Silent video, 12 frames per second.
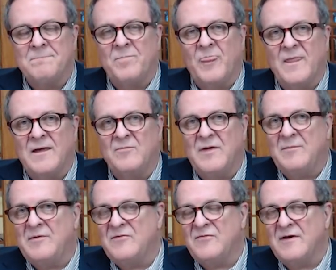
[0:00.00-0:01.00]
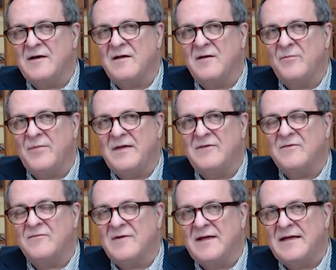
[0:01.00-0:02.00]
and maybe sell a piece
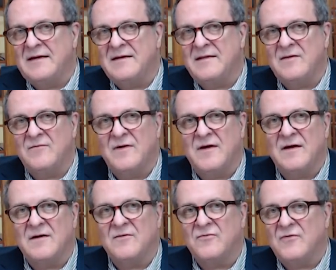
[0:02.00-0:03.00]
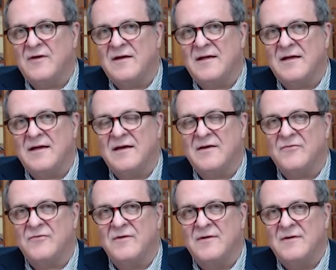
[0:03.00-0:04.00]
of land that they've got, or sell a
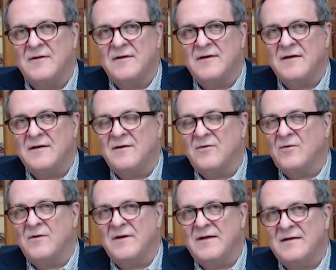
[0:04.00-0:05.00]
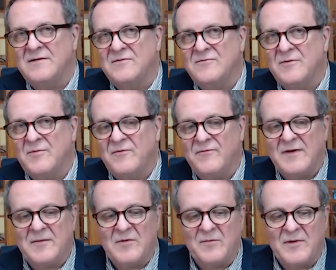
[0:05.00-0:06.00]
house, or again, some of the
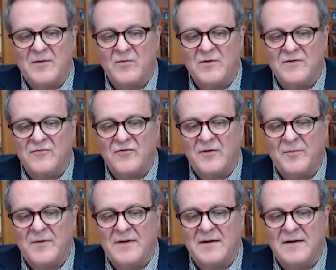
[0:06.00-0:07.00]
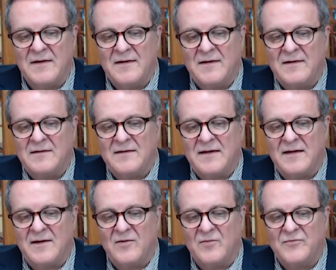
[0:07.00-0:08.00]
family may want to chip in to
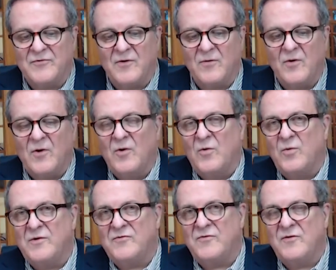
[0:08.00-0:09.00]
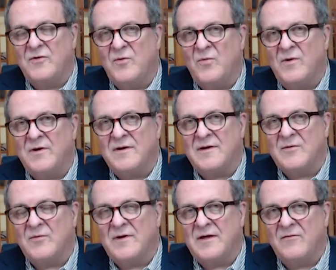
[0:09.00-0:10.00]
help. So which do they want to
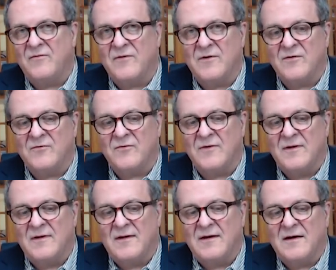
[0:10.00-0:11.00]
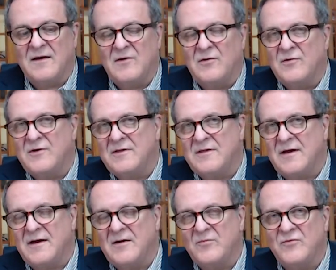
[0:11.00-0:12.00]
liquidate first? Look at the
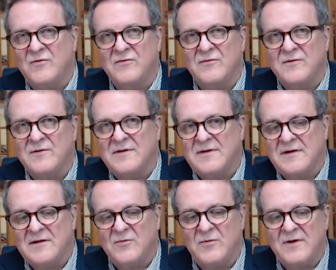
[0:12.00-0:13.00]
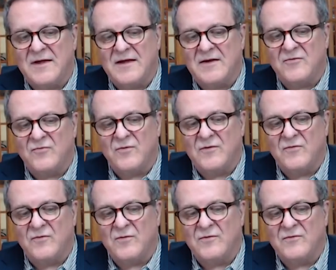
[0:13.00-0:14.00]
options, look at the liquid cash
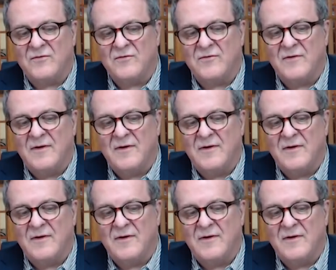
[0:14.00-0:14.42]
resources,